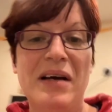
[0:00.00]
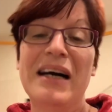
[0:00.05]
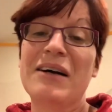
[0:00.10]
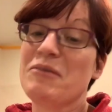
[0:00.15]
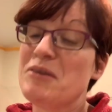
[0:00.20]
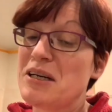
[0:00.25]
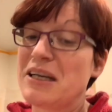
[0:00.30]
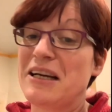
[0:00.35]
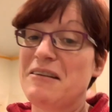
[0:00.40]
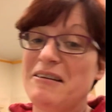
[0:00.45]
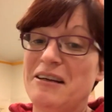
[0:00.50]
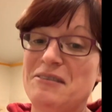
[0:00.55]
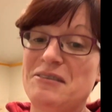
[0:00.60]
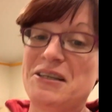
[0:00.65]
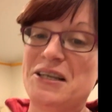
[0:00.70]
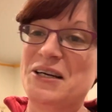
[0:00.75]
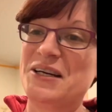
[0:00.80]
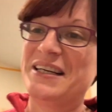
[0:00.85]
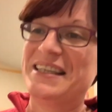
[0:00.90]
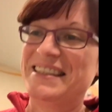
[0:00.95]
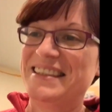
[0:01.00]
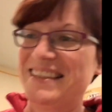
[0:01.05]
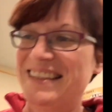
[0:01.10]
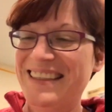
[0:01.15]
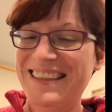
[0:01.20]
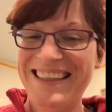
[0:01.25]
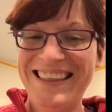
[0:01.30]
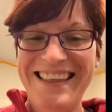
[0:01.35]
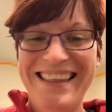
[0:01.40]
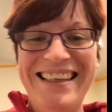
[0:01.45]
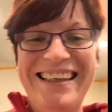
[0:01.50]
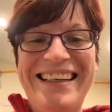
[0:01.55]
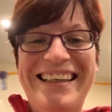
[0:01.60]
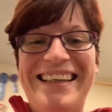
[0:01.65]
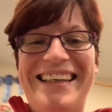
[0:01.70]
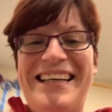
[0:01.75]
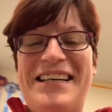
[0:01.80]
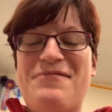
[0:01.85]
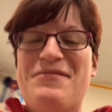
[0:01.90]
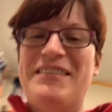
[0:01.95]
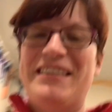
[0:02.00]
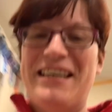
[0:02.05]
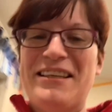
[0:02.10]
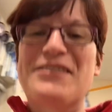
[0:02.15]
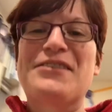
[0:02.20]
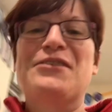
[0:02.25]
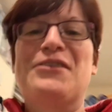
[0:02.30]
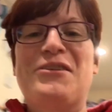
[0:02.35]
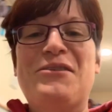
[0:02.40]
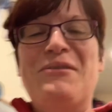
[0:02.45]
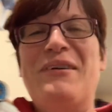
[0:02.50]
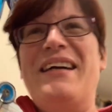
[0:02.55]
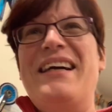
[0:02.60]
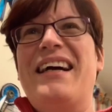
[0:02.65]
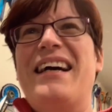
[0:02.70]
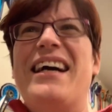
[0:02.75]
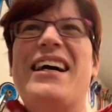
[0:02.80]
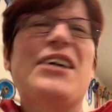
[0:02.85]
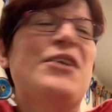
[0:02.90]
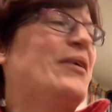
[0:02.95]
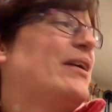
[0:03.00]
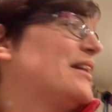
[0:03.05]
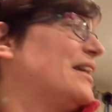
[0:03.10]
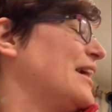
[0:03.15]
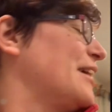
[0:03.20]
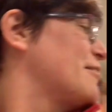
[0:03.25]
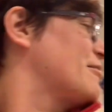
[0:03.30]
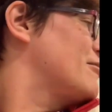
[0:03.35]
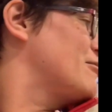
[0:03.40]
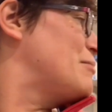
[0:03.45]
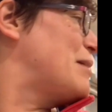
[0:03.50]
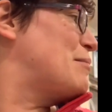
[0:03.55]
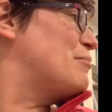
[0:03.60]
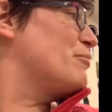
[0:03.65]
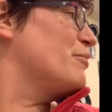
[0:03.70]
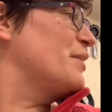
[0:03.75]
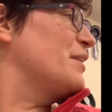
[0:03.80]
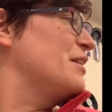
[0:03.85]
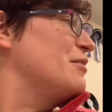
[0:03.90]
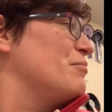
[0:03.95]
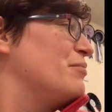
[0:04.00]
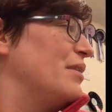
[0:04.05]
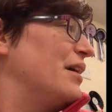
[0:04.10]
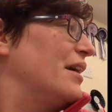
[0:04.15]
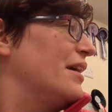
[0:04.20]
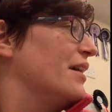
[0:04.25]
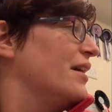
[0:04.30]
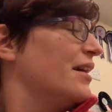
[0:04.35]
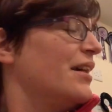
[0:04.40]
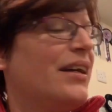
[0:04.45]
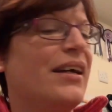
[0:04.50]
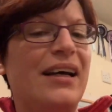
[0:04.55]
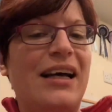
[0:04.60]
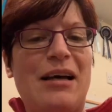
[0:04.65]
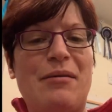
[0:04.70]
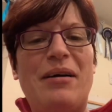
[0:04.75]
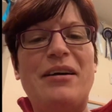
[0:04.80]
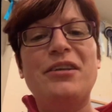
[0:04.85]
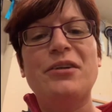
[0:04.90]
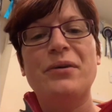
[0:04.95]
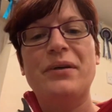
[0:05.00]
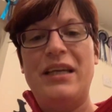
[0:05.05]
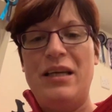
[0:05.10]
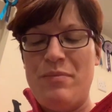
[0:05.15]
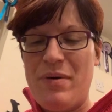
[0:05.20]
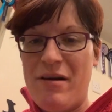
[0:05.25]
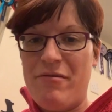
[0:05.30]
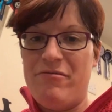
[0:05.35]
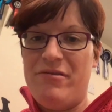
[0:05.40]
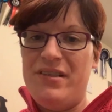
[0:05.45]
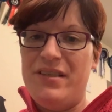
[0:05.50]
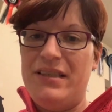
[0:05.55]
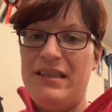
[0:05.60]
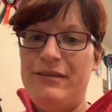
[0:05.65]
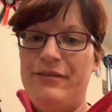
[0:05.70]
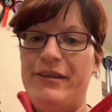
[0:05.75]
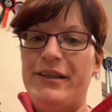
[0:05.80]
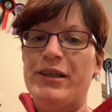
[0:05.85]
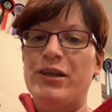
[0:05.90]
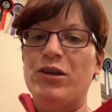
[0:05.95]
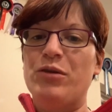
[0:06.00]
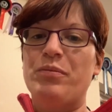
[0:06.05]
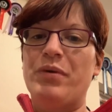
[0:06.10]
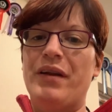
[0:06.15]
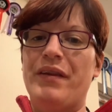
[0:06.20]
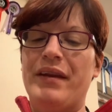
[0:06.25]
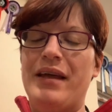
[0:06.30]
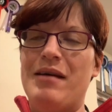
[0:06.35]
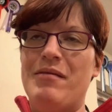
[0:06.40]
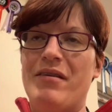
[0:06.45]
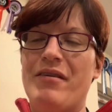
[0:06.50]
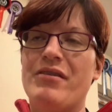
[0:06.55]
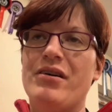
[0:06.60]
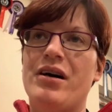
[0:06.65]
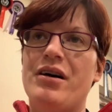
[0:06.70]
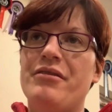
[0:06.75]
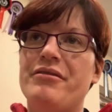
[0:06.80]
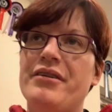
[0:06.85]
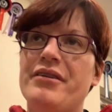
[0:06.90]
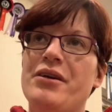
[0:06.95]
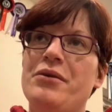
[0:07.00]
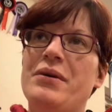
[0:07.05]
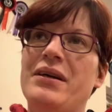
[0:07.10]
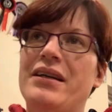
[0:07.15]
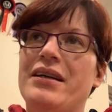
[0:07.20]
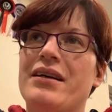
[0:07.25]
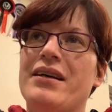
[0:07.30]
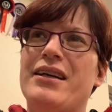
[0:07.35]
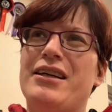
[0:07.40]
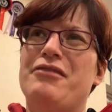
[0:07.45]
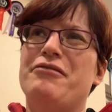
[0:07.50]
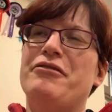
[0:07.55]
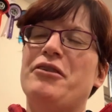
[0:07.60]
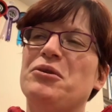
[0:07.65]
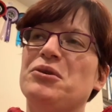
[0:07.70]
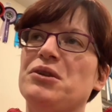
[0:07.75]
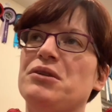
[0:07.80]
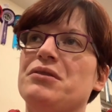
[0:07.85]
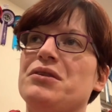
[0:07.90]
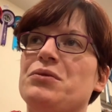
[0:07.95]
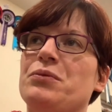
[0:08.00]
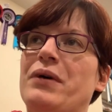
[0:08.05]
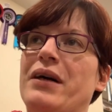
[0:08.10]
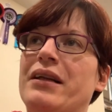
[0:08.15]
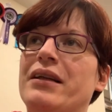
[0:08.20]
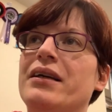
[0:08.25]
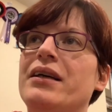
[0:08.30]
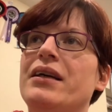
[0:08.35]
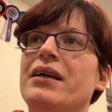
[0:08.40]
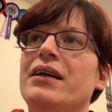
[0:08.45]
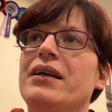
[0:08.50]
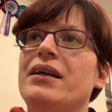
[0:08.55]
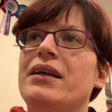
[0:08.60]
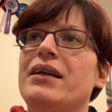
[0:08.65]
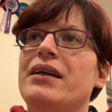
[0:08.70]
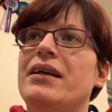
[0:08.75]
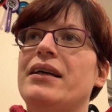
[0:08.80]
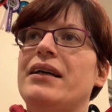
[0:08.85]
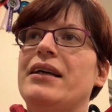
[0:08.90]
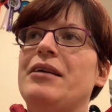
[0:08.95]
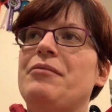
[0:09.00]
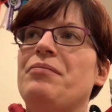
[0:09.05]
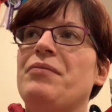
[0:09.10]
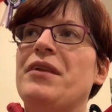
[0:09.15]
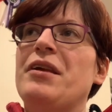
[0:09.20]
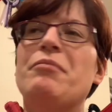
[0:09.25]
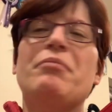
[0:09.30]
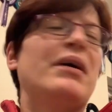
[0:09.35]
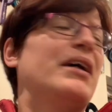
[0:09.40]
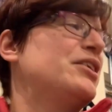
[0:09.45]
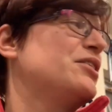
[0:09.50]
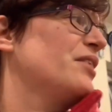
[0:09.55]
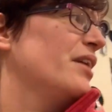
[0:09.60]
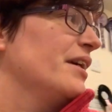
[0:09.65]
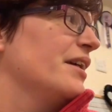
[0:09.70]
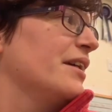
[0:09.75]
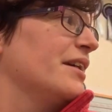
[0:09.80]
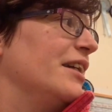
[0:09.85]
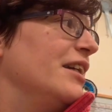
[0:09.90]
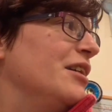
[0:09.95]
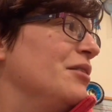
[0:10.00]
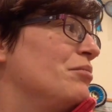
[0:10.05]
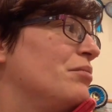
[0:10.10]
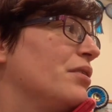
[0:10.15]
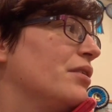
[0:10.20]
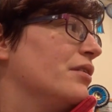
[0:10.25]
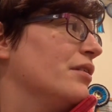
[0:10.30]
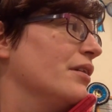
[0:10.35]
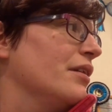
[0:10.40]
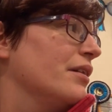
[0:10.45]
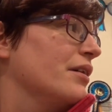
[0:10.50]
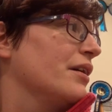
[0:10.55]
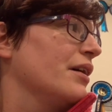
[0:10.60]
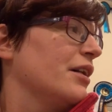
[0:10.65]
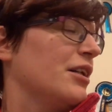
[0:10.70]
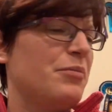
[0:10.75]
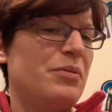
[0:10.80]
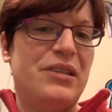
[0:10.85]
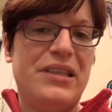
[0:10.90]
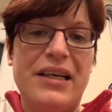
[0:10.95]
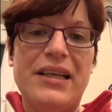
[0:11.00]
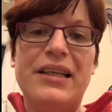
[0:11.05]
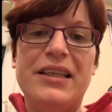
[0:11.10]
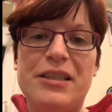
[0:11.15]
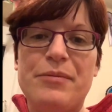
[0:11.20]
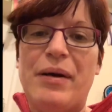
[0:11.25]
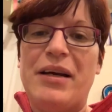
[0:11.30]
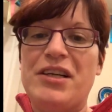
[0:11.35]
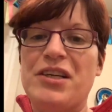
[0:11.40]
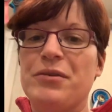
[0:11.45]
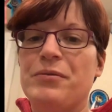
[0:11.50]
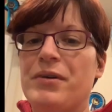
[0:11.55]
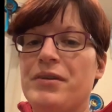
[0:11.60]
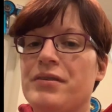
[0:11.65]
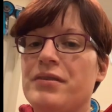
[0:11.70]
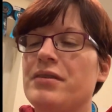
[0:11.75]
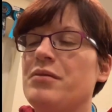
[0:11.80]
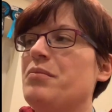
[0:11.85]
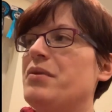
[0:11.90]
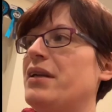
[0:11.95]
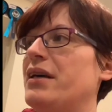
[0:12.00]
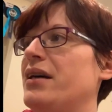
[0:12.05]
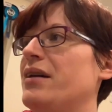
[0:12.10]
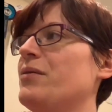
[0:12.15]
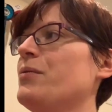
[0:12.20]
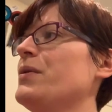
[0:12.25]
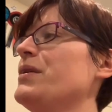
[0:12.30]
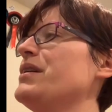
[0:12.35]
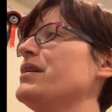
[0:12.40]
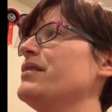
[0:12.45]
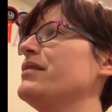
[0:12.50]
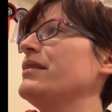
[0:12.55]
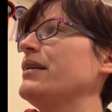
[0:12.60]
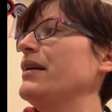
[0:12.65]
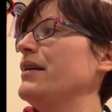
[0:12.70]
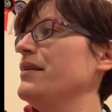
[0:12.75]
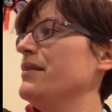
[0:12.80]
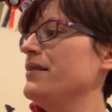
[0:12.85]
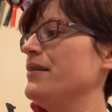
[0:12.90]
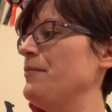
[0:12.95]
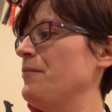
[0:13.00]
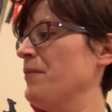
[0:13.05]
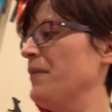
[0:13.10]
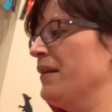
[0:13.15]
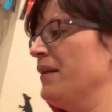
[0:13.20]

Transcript: I will get around to it. That's another way I quite like remembering them by. I don't keep every certificate up on there, I've got a few in a kind of folder as well, but I try and keep the kind of particularly special ones up there, which is nice.